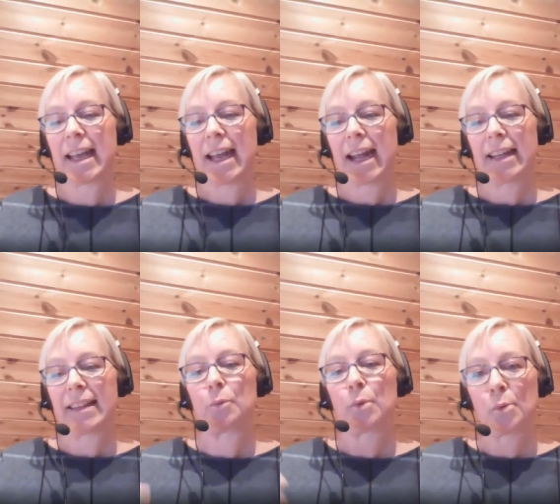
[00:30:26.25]
and
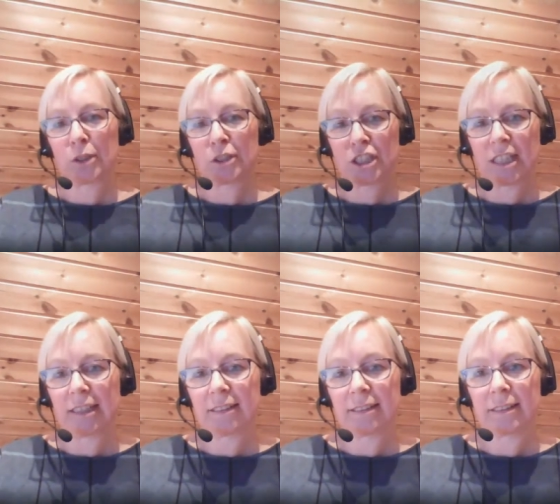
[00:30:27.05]
they were watching
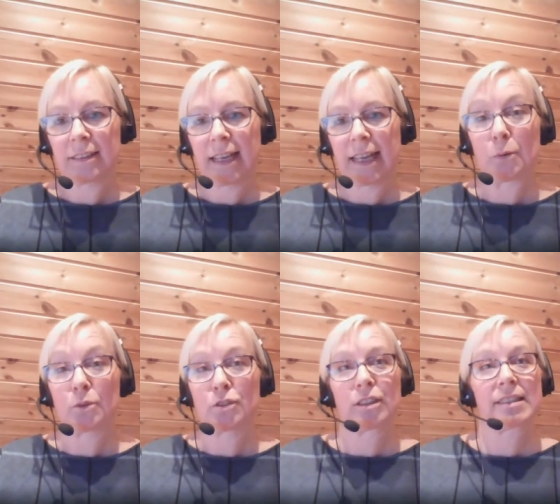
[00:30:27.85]
it, and it
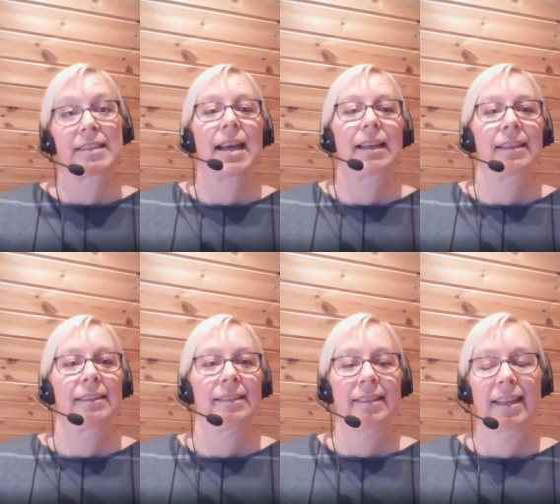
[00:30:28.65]
was all
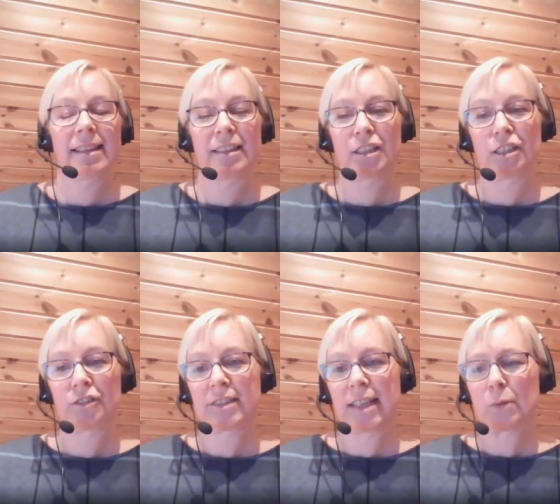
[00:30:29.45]
silent, and the
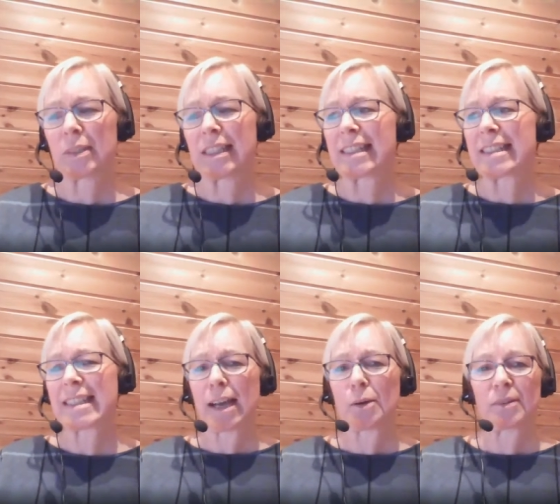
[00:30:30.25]
children said, "We need
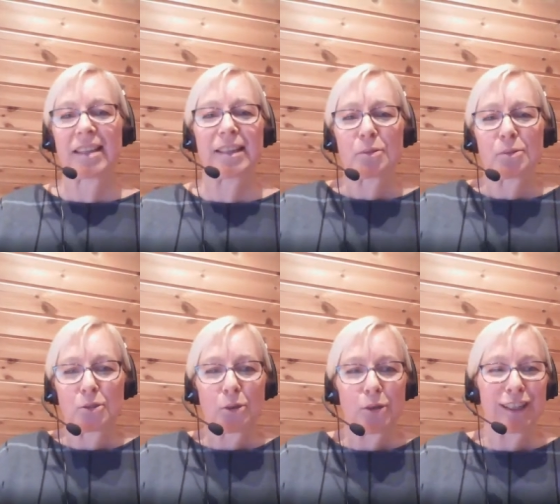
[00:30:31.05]
sound. They don't
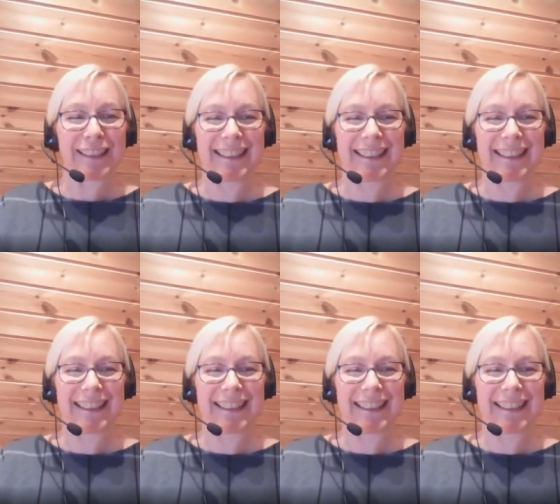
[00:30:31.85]
talk."